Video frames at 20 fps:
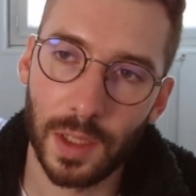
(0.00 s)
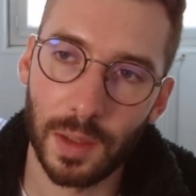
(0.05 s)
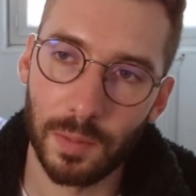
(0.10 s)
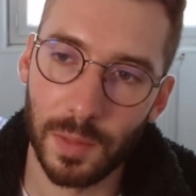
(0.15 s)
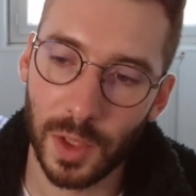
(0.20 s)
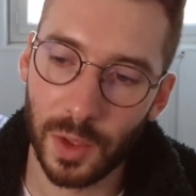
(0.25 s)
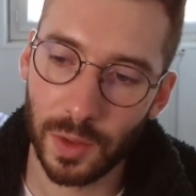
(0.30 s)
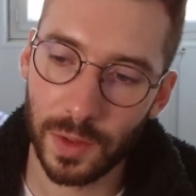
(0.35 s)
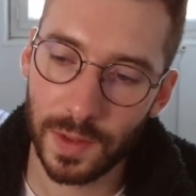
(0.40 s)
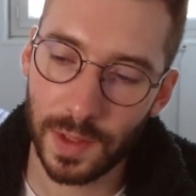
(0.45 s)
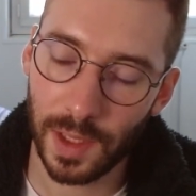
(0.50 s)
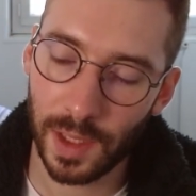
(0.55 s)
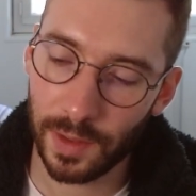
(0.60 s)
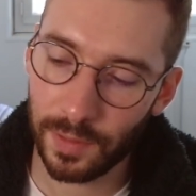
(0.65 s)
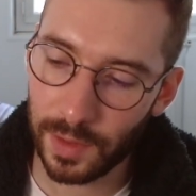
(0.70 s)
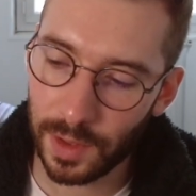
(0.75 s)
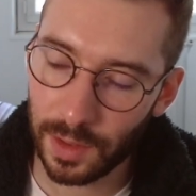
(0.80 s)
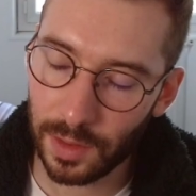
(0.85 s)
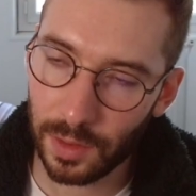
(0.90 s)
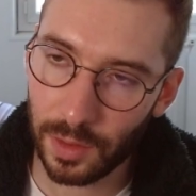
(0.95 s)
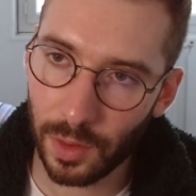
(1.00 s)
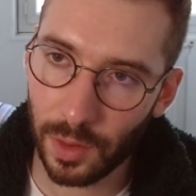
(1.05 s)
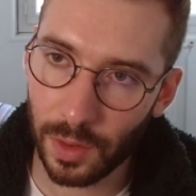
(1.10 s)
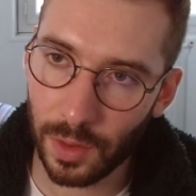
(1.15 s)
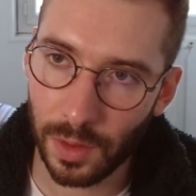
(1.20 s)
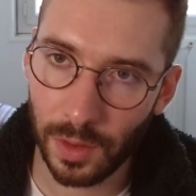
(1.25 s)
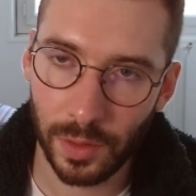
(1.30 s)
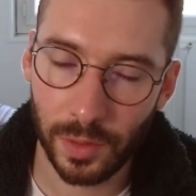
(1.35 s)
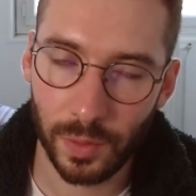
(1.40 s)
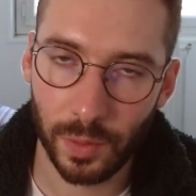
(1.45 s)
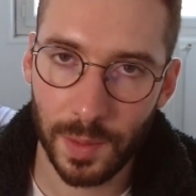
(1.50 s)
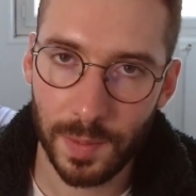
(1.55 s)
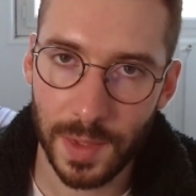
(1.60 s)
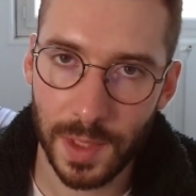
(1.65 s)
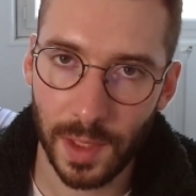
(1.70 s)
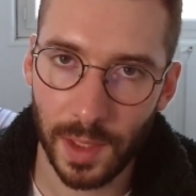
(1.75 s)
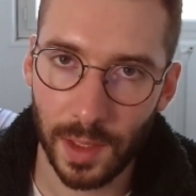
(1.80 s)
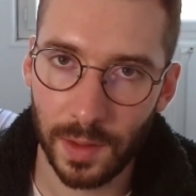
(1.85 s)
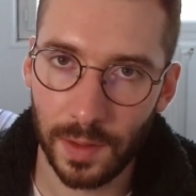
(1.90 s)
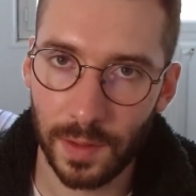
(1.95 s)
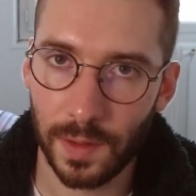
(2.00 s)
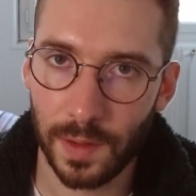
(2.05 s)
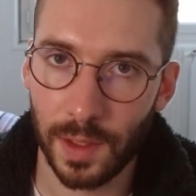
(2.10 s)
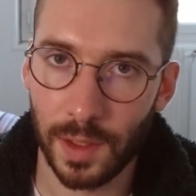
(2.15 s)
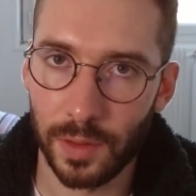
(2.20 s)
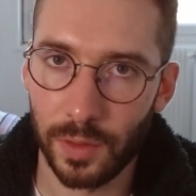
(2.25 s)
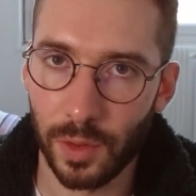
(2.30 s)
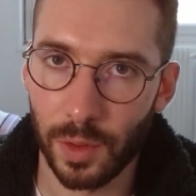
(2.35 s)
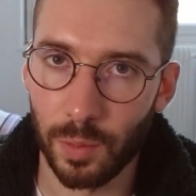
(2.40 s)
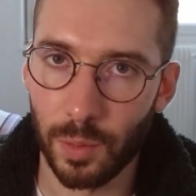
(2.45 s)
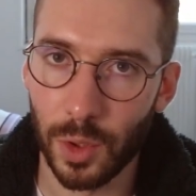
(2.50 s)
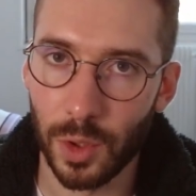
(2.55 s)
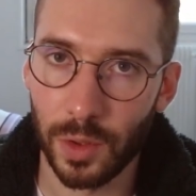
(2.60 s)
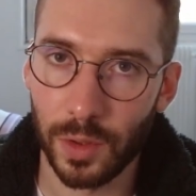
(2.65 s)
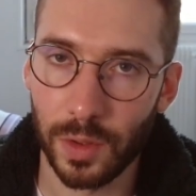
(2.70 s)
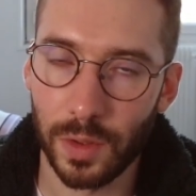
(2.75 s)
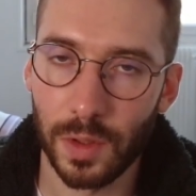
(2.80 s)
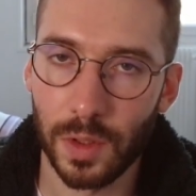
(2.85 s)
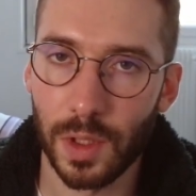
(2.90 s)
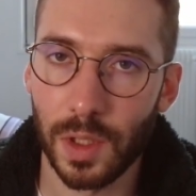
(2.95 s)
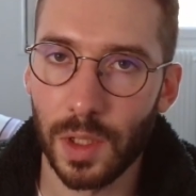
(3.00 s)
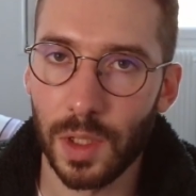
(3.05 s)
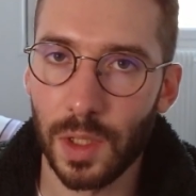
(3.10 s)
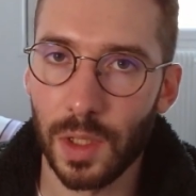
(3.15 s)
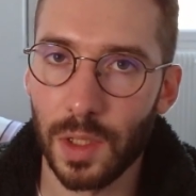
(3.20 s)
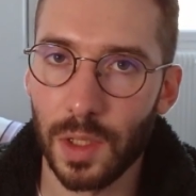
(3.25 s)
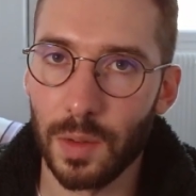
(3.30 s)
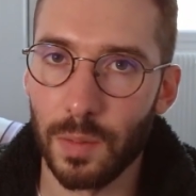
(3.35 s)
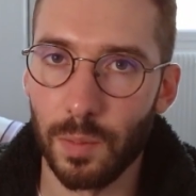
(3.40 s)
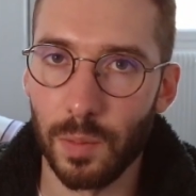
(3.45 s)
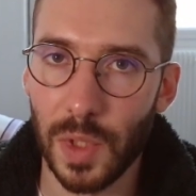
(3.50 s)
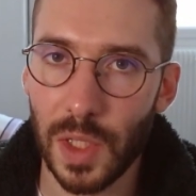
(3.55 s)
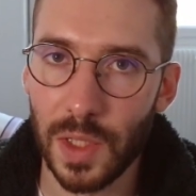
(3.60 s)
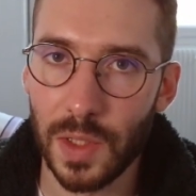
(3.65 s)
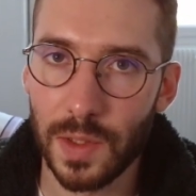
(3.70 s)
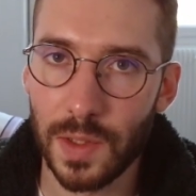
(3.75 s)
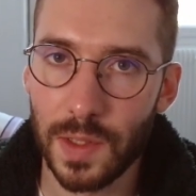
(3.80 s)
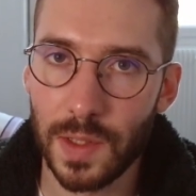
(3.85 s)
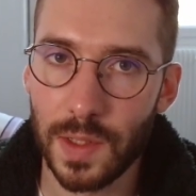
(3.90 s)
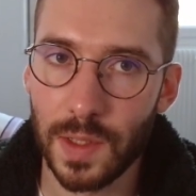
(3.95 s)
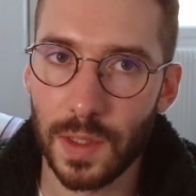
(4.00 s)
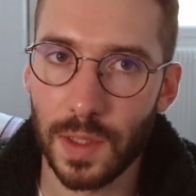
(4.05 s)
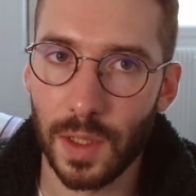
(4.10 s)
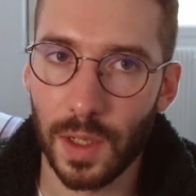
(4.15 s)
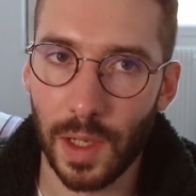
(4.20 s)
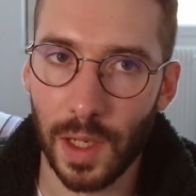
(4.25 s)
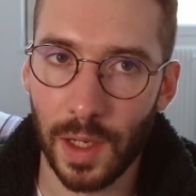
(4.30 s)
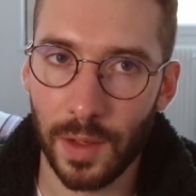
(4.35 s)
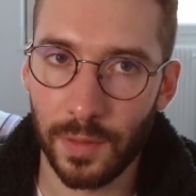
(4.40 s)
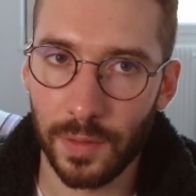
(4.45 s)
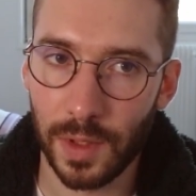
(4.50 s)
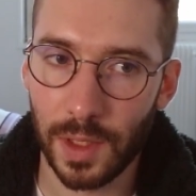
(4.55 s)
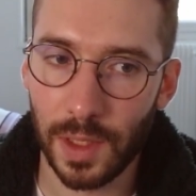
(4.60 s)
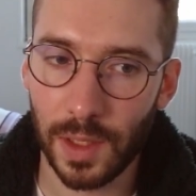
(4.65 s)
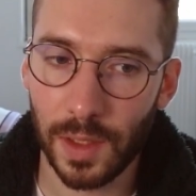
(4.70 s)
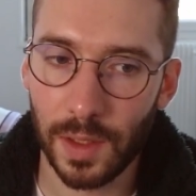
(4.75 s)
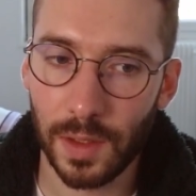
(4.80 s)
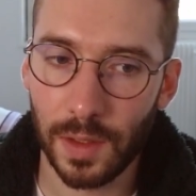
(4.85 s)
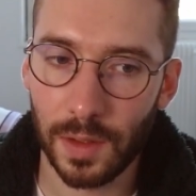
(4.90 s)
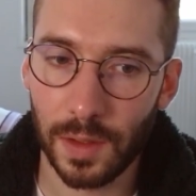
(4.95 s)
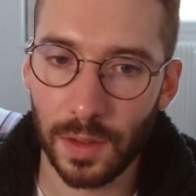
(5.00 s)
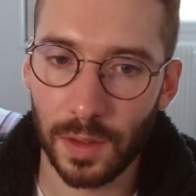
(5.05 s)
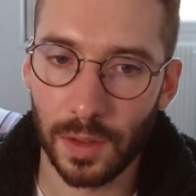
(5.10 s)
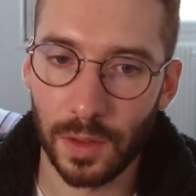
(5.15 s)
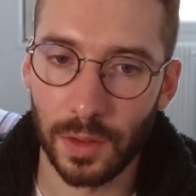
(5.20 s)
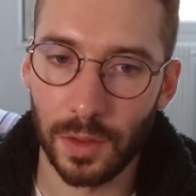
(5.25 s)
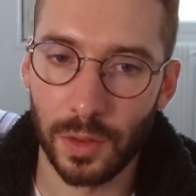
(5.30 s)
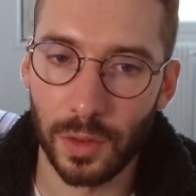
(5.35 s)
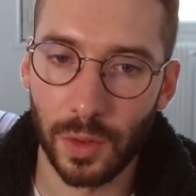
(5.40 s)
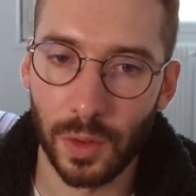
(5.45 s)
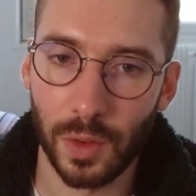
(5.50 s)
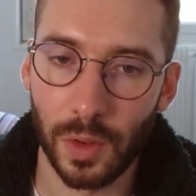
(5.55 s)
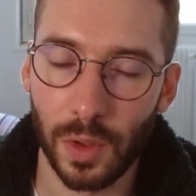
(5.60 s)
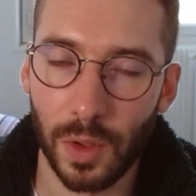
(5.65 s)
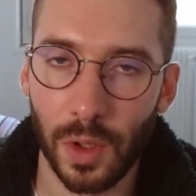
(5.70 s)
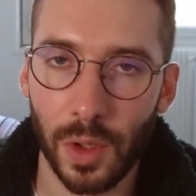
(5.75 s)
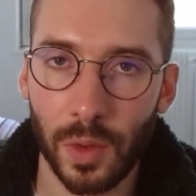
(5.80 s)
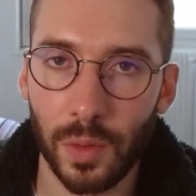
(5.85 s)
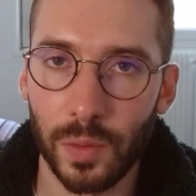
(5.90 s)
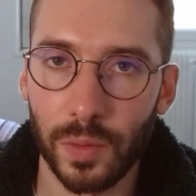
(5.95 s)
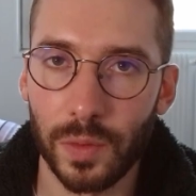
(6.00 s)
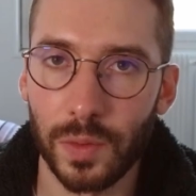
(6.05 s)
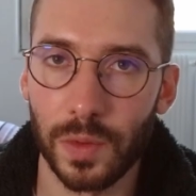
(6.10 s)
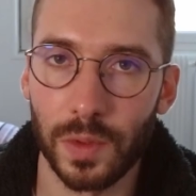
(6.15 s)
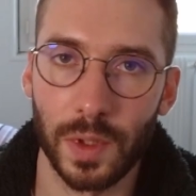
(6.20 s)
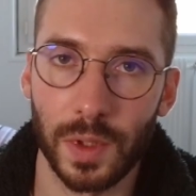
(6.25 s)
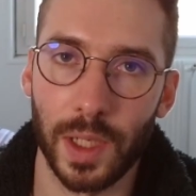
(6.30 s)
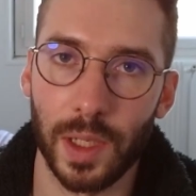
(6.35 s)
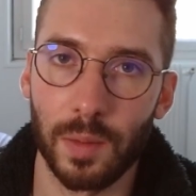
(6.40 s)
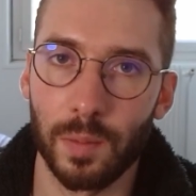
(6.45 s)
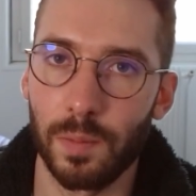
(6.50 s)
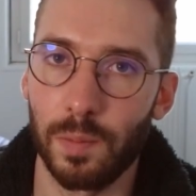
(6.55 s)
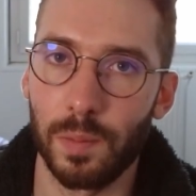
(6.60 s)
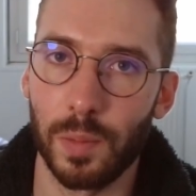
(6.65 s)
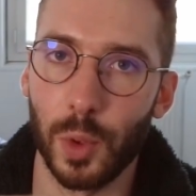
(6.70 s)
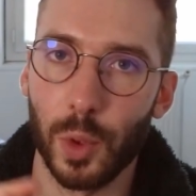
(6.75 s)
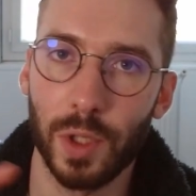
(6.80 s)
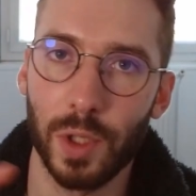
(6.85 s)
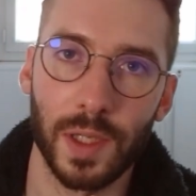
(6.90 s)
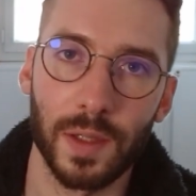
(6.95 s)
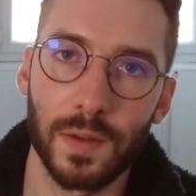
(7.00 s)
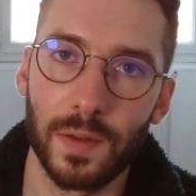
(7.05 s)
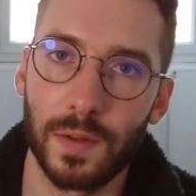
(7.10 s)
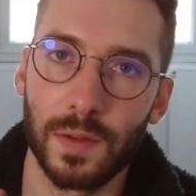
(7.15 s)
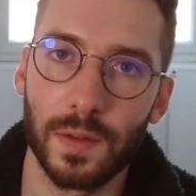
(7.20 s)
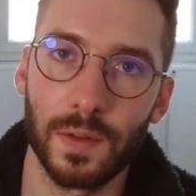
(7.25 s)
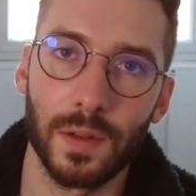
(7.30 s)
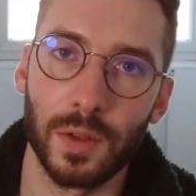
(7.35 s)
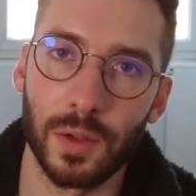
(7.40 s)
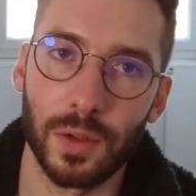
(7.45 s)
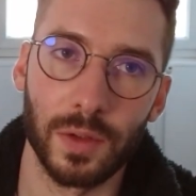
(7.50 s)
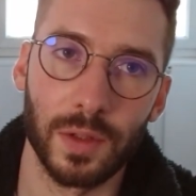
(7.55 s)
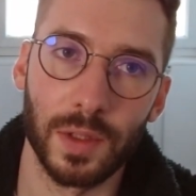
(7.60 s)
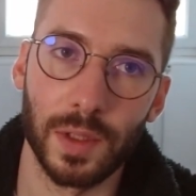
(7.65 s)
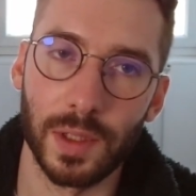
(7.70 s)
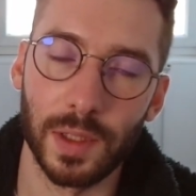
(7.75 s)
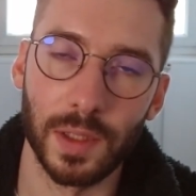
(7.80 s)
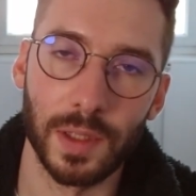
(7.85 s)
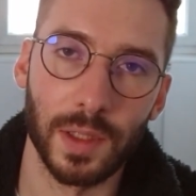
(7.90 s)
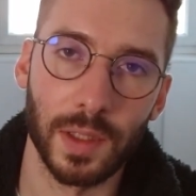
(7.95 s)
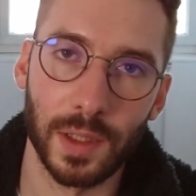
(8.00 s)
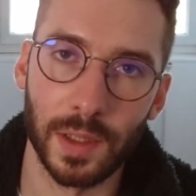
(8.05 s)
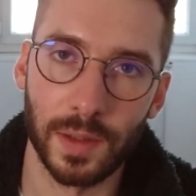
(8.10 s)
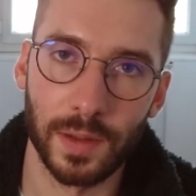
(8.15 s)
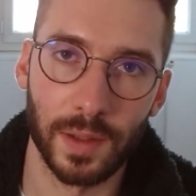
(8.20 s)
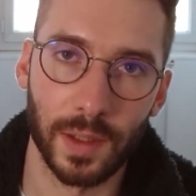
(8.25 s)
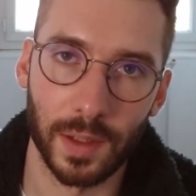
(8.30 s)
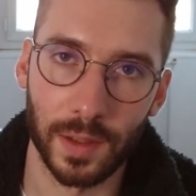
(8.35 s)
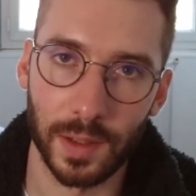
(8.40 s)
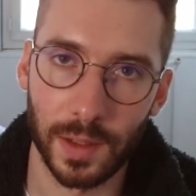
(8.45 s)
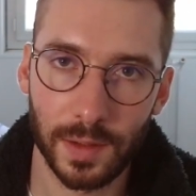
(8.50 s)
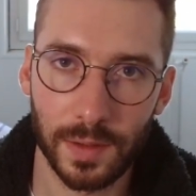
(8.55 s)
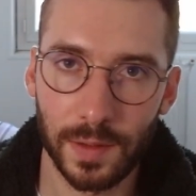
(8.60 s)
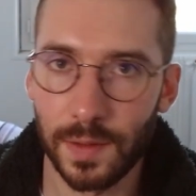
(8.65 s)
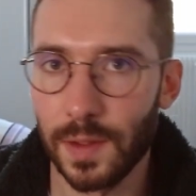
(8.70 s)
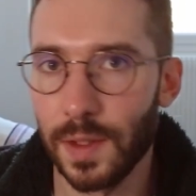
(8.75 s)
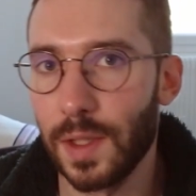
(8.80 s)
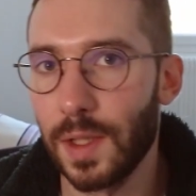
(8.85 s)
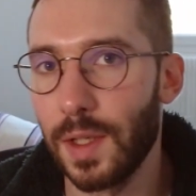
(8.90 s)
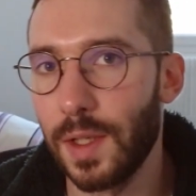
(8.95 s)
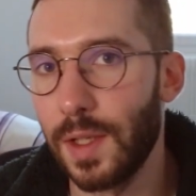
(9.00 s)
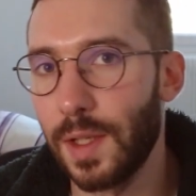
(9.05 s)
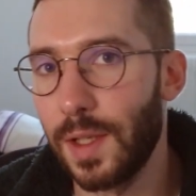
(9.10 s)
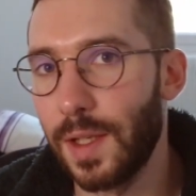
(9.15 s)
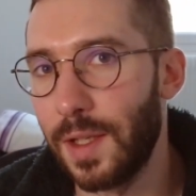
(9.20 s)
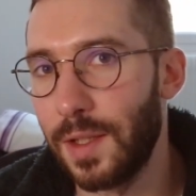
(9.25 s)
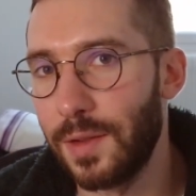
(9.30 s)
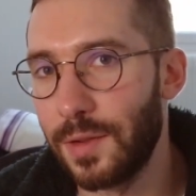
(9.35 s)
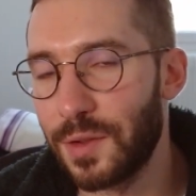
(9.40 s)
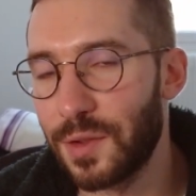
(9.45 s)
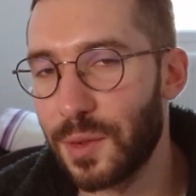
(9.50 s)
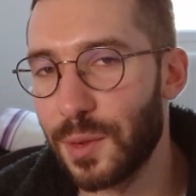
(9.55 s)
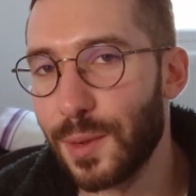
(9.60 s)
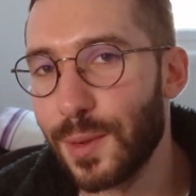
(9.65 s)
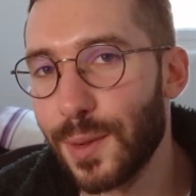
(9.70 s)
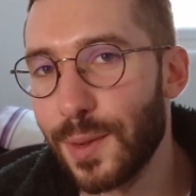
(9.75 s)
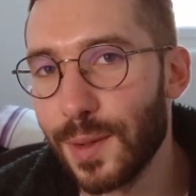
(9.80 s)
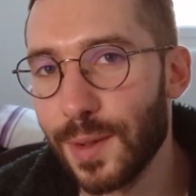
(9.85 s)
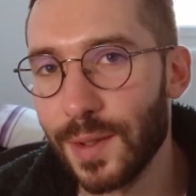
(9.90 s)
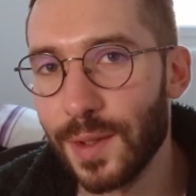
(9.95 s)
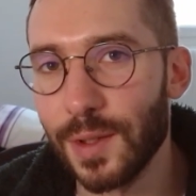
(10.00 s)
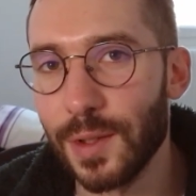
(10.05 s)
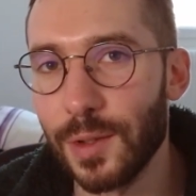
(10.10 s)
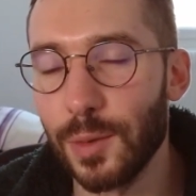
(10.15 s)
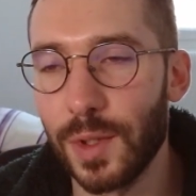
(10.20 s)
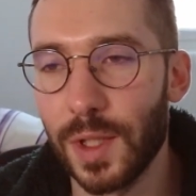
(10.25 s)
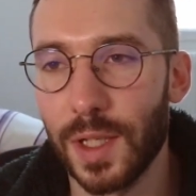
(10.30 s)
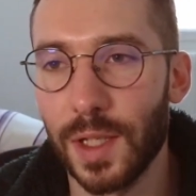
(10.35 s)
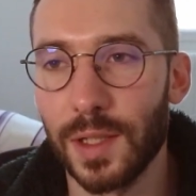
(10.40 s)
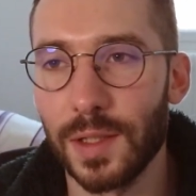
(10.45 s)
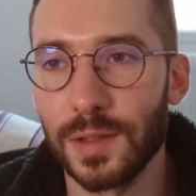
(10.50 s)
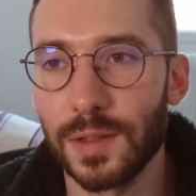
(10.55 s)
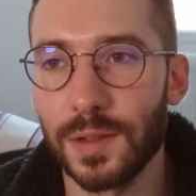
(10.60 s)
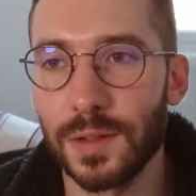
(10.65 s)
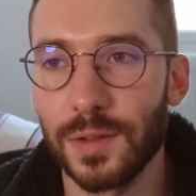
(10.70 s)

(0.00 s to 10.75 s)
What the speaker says: because having your own website and your blog means having your own pocket on the internet, and so you can